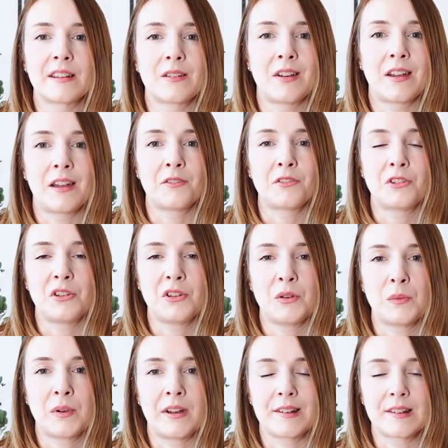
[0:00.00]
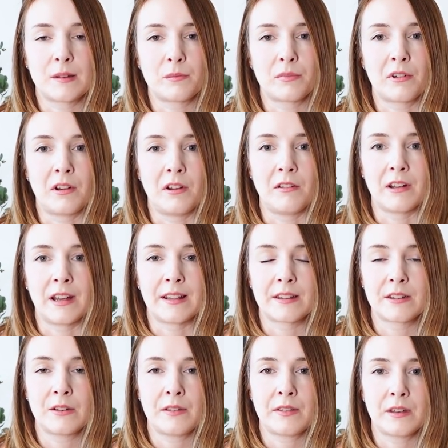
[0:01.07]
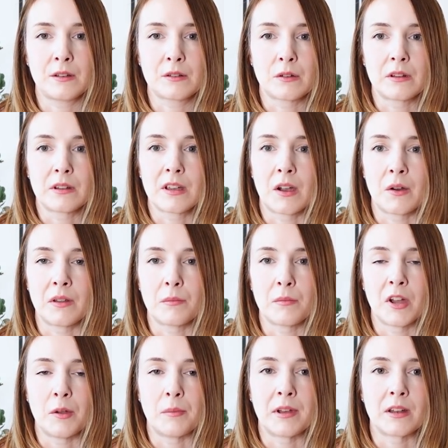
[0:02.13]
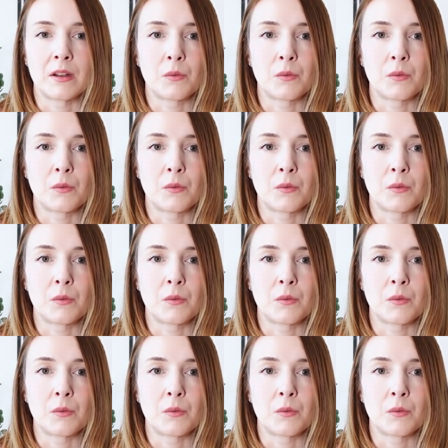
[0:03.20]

So I have two works in progress, two things on the go at the moment,